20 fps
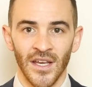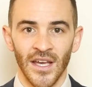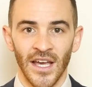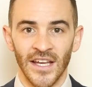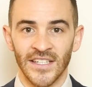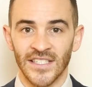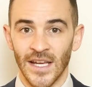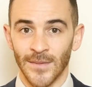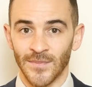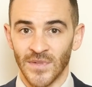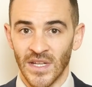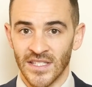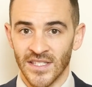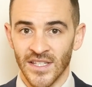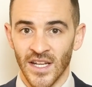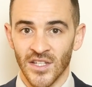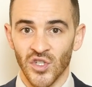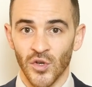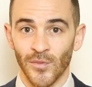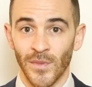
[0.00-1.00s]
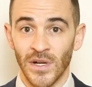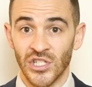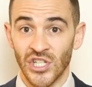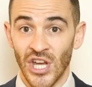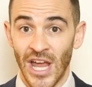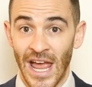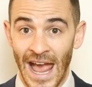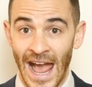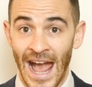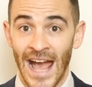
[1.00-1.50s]
Except it's not so
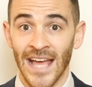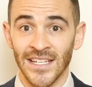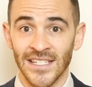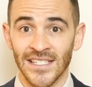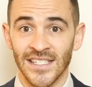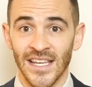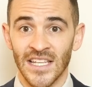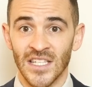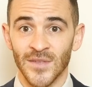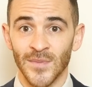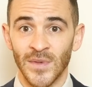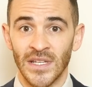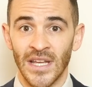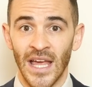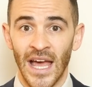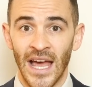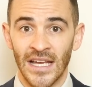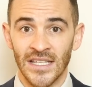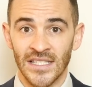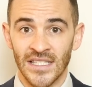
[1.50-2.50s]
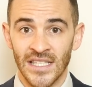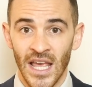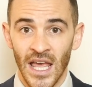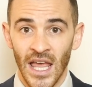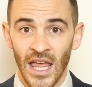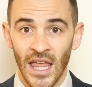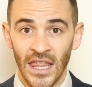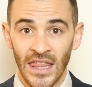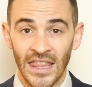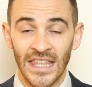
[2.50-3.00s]
much an assessment as
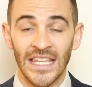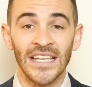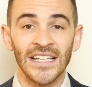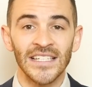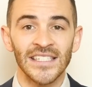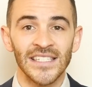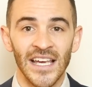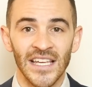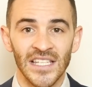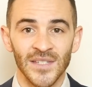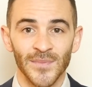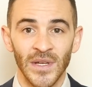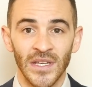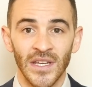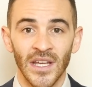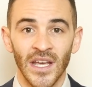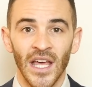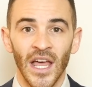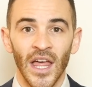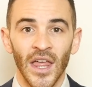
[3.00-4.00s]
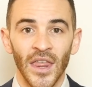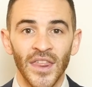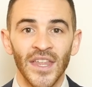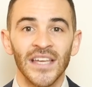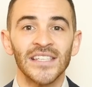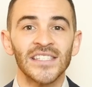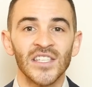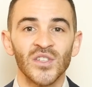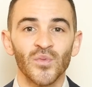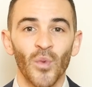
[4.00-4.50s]
the assessment.
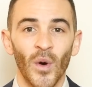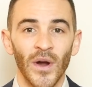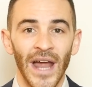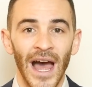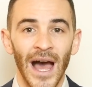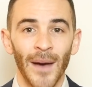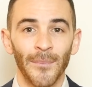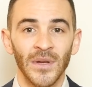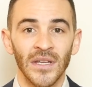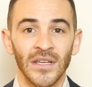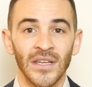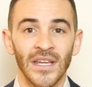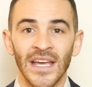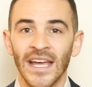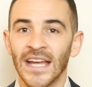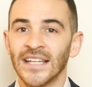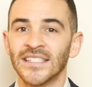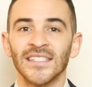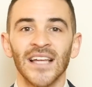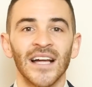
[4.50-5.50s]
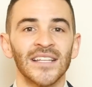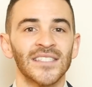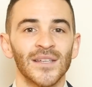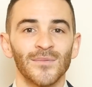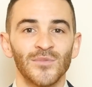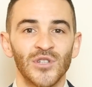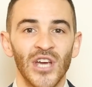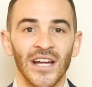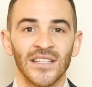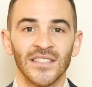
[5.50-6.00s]
This is what happened. It's not
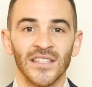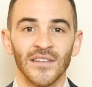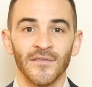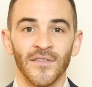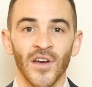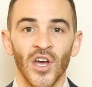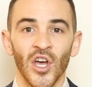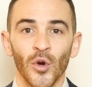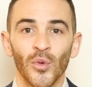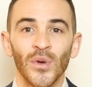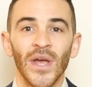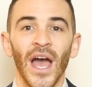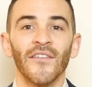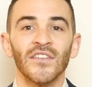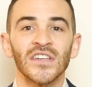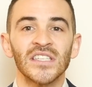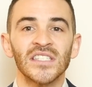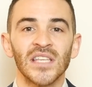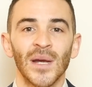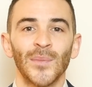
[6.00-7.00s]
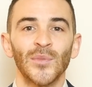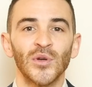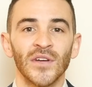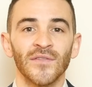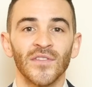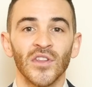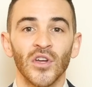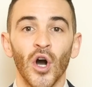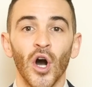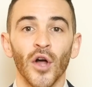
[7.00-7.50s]
subjective. We have a summary
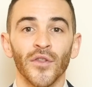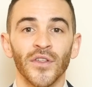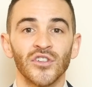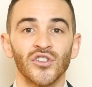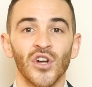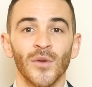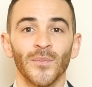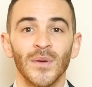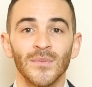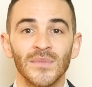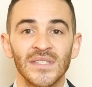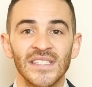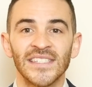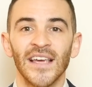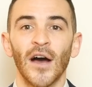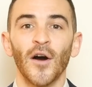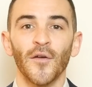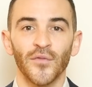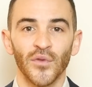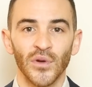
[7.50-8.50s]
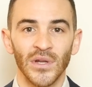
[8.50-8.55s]
of the call that Trump himself